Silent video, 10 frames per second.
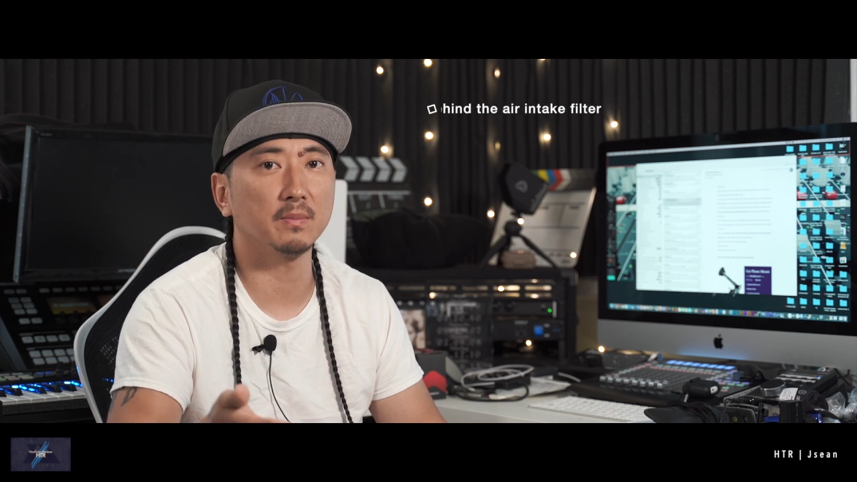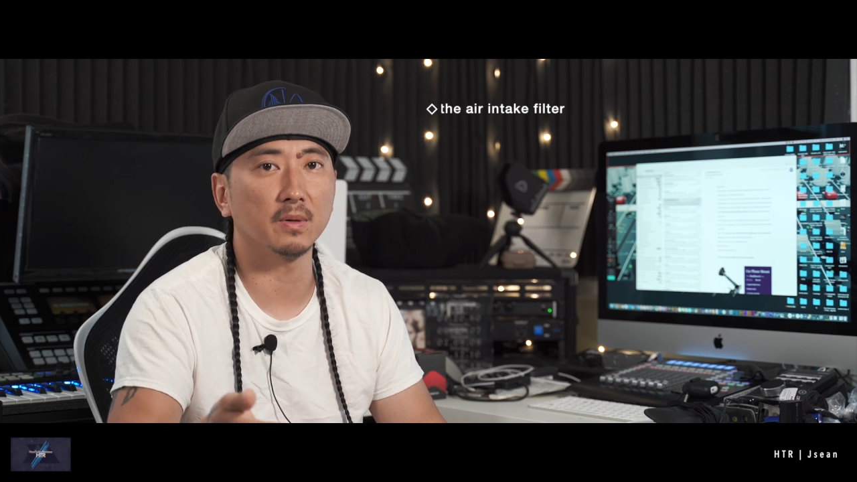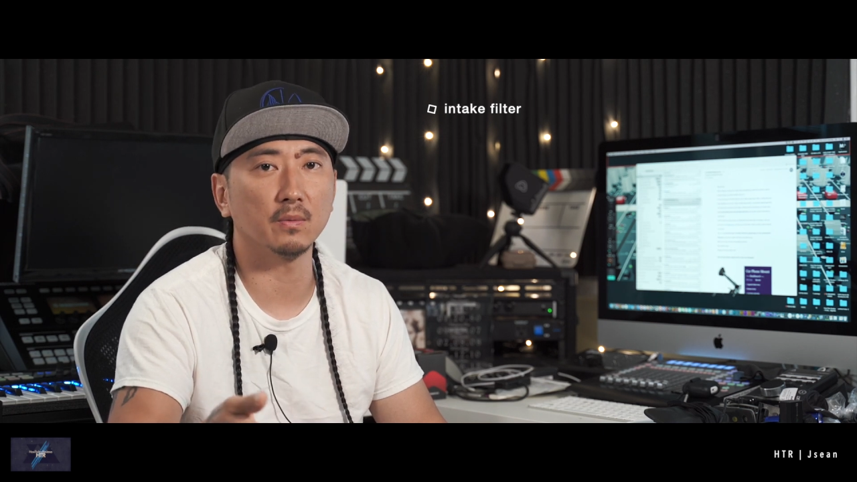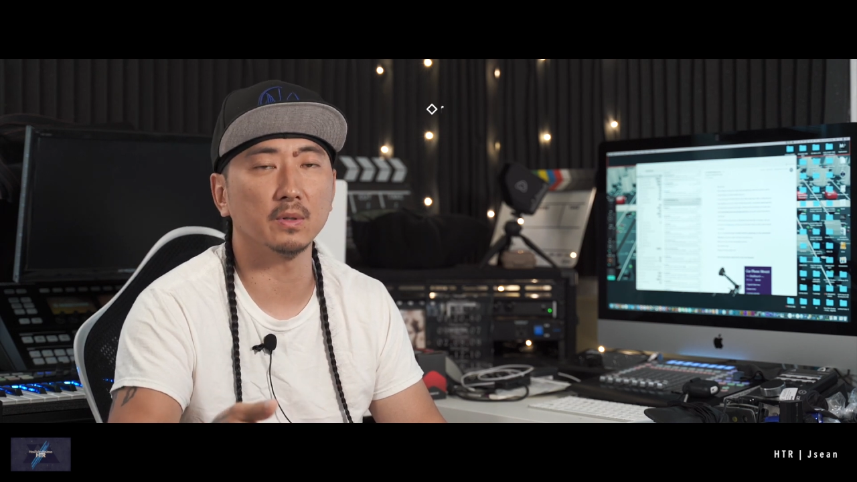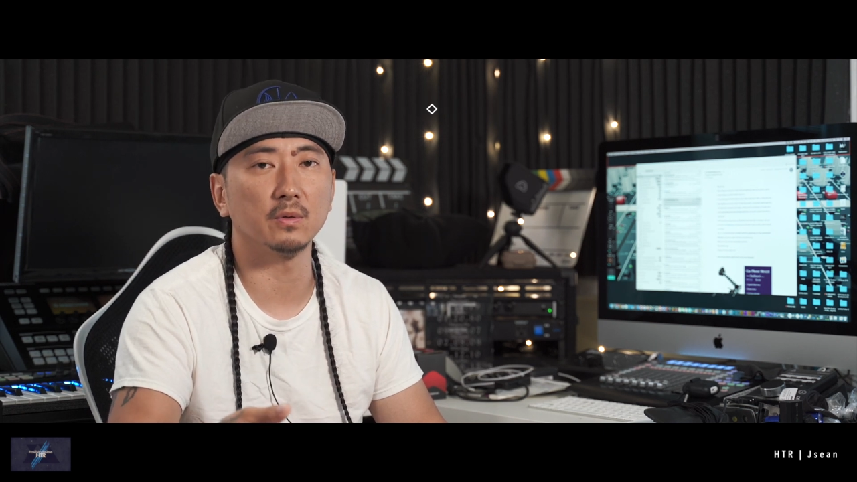
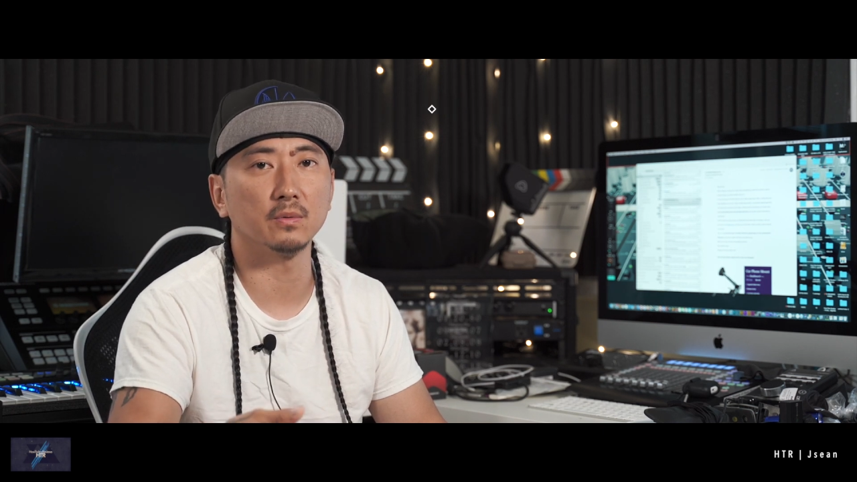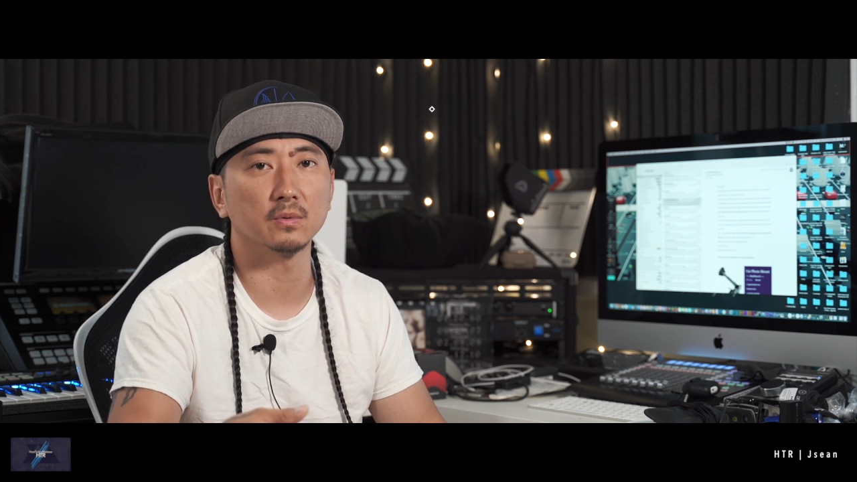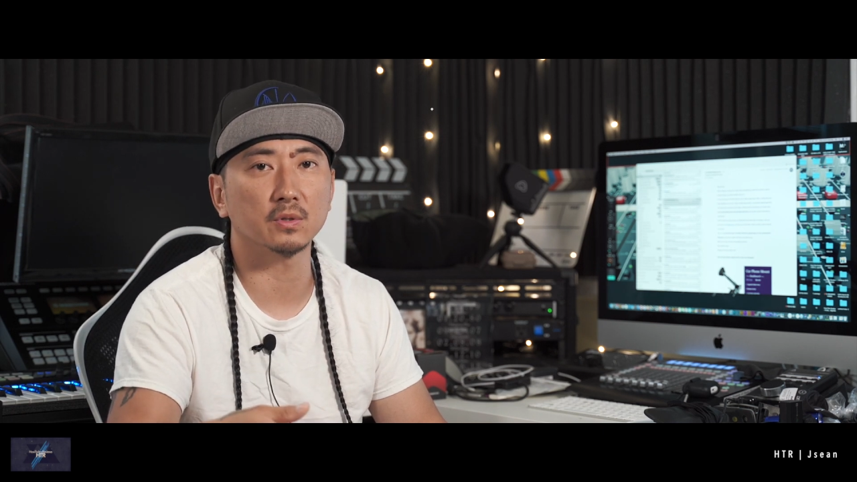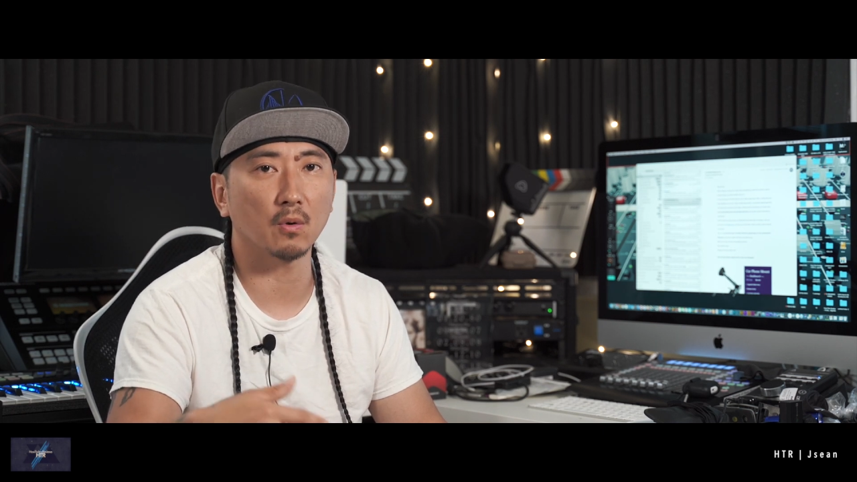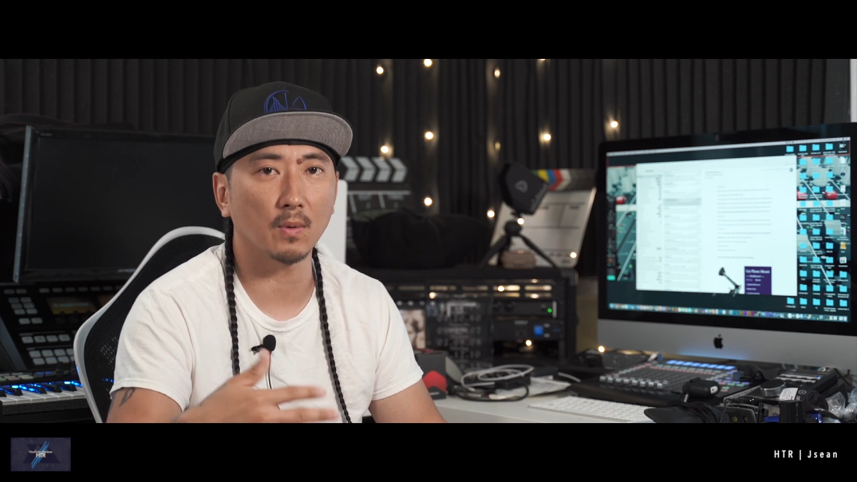but when you
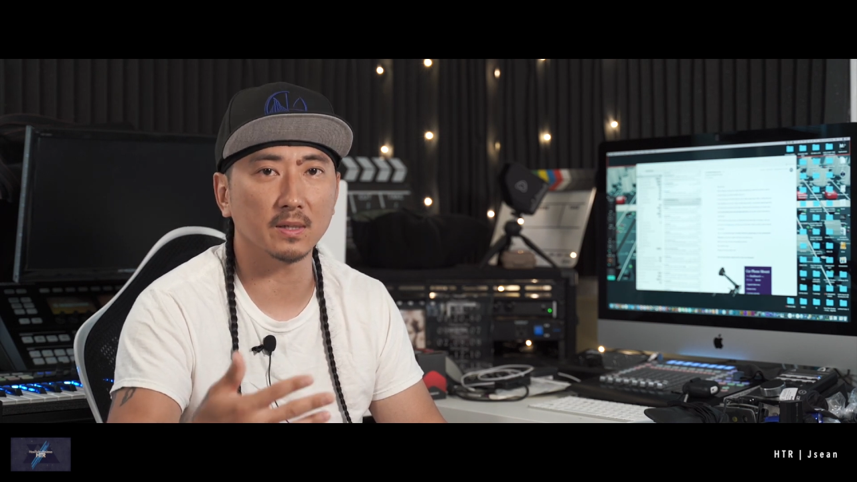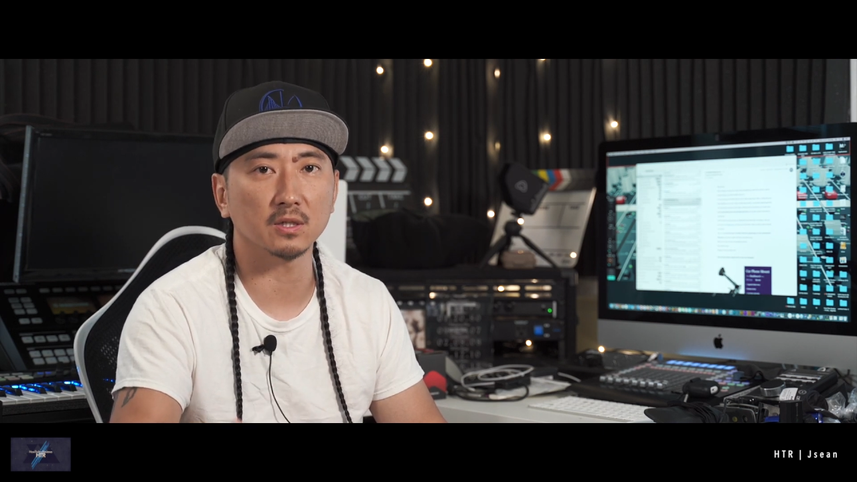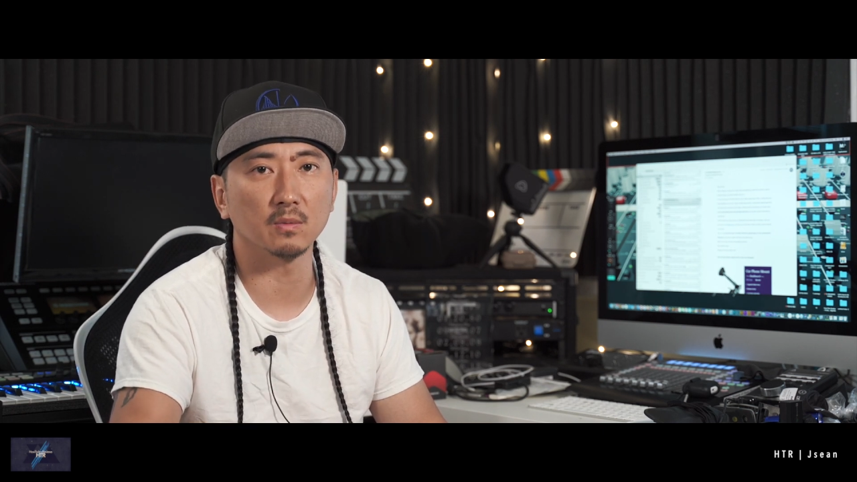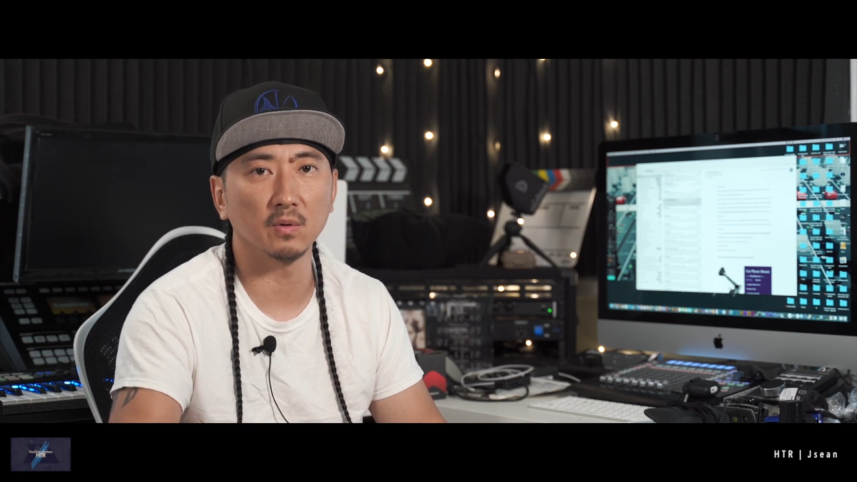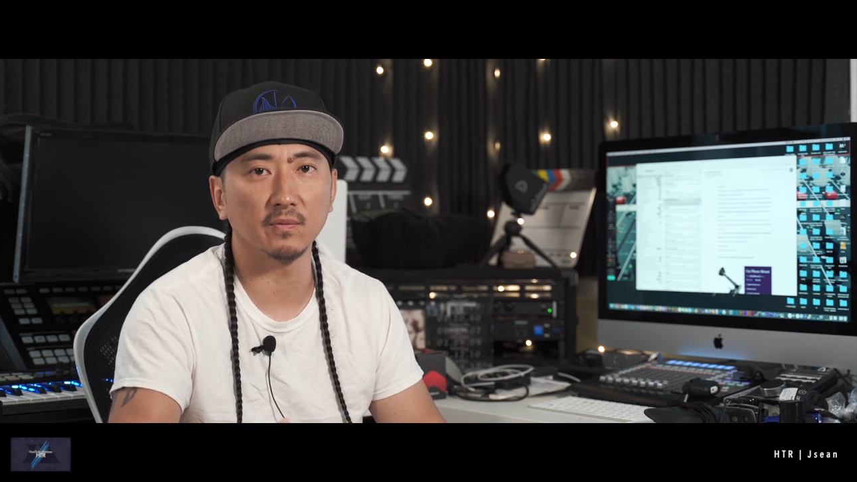start
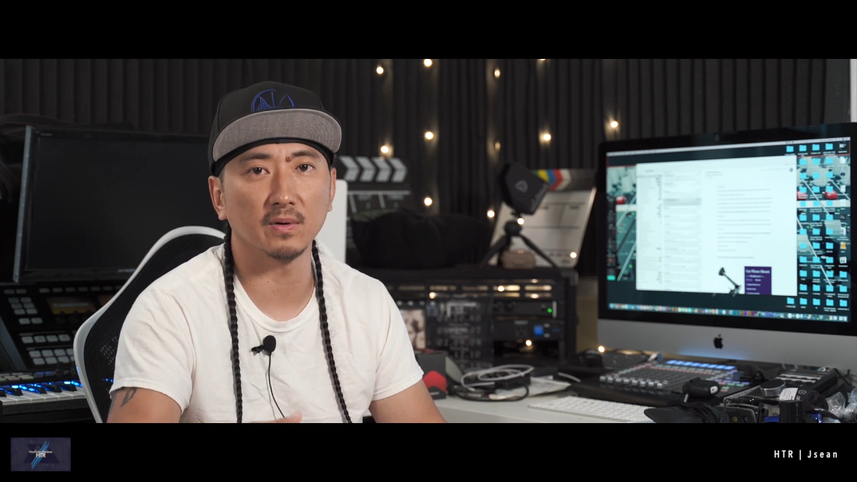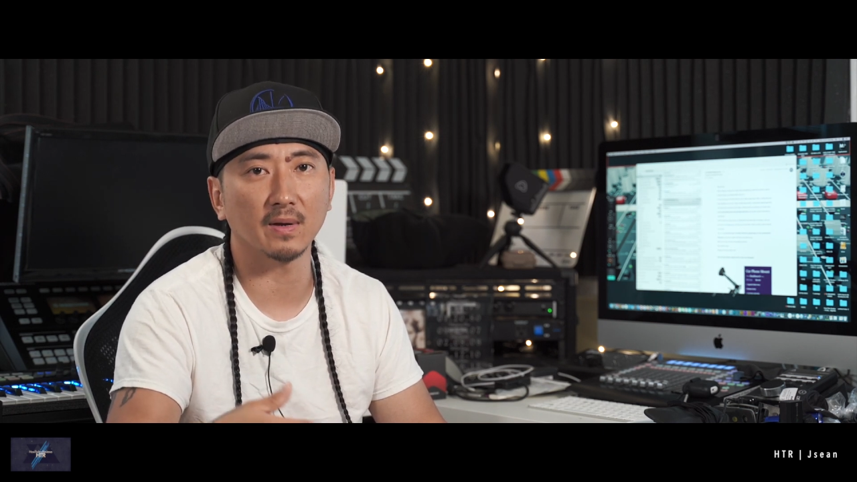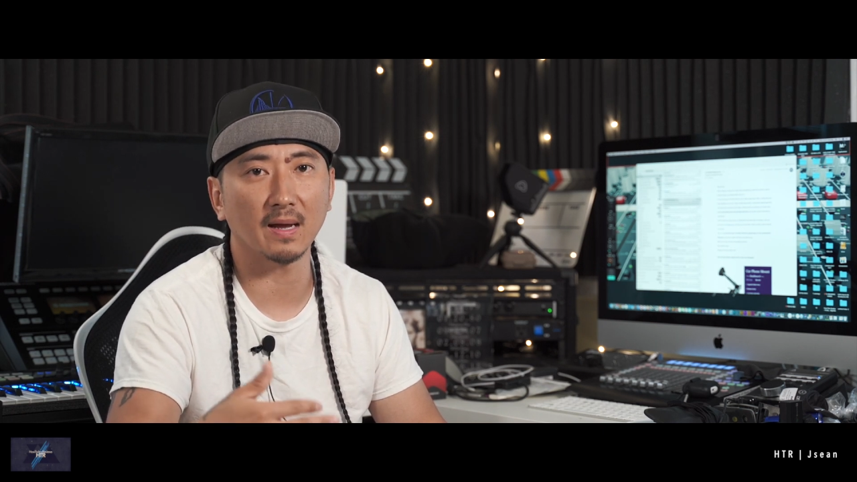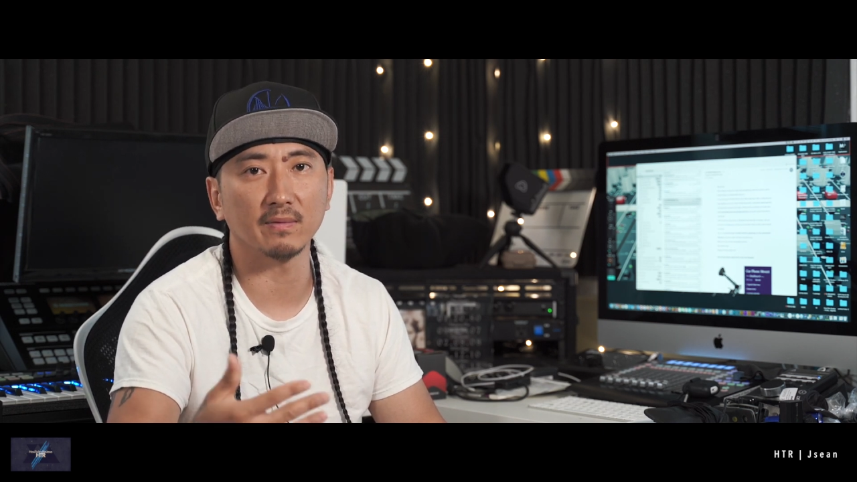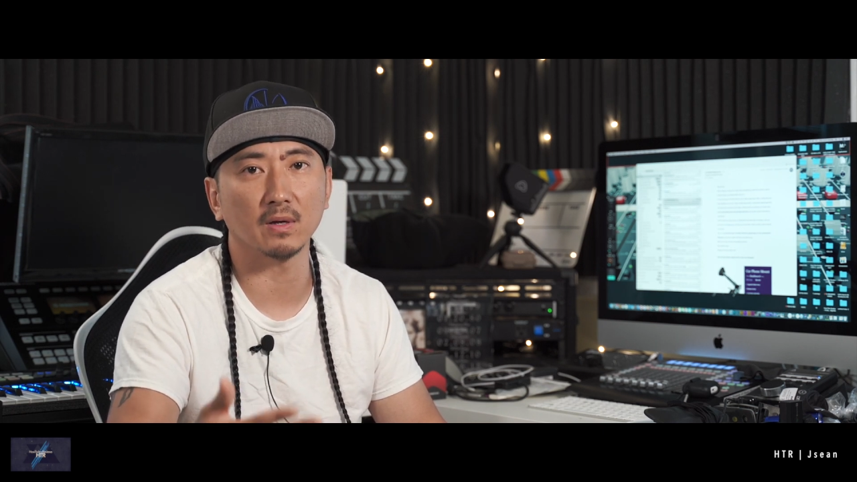watching a movie or
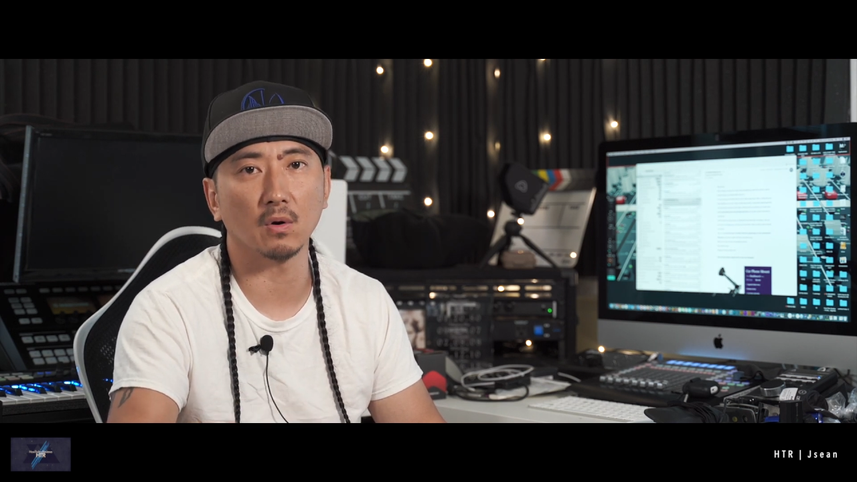having